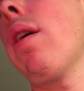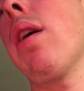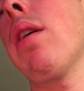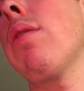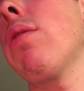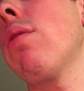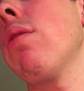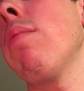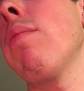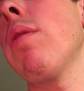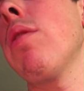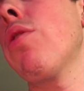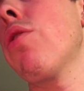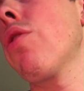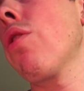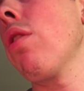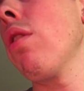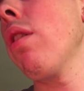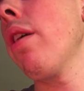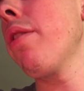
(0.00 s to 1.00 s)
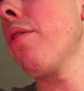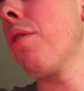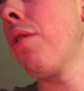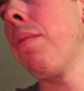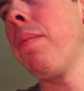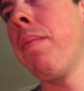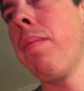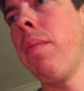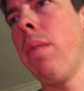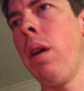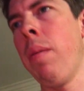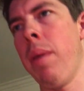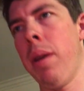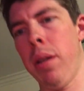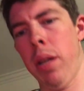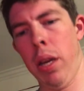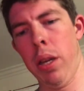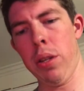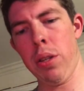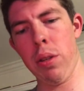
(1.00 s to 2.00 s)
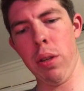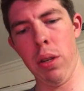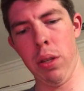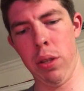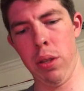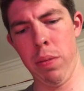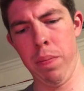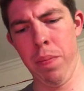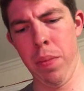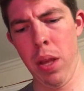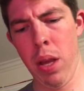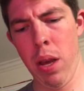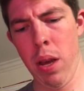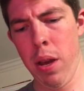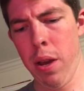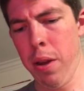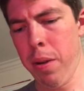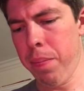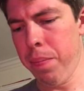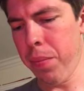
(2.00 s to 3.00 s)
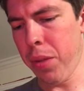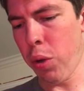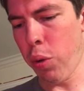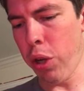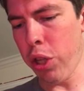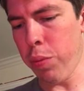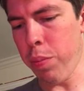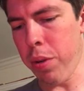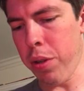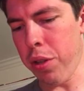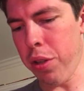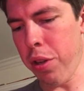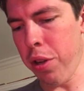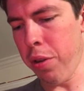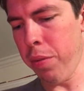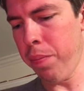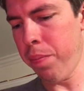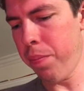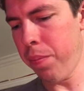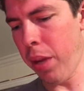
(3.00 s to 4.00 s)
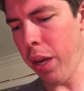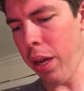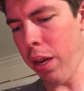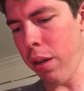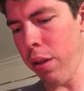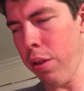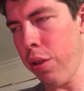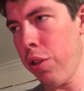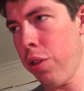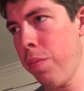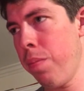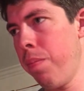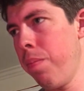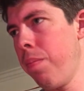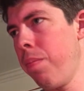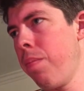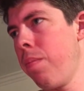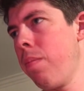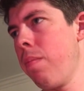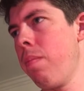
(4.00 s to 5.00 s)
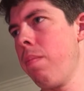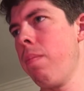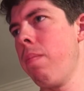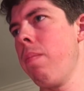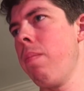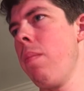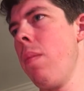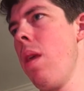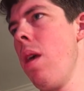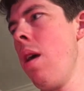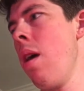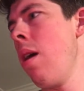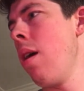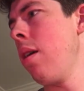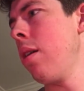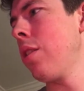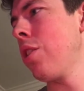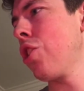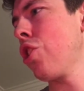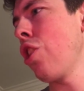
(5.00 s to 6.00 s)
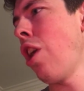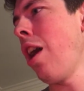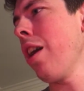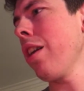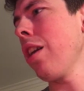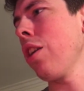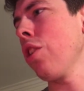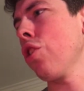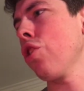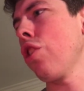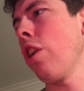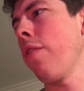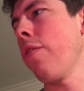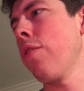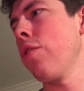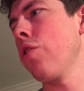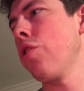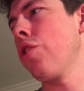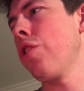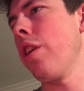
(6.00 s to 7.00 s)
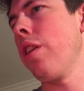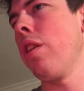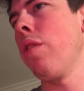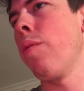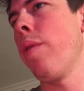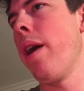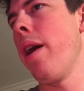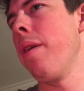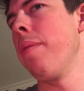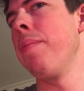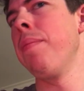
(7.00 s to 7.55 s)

I got so much clutter on my desk because Christmas, you know? I got all these stocking stuffers sitting around.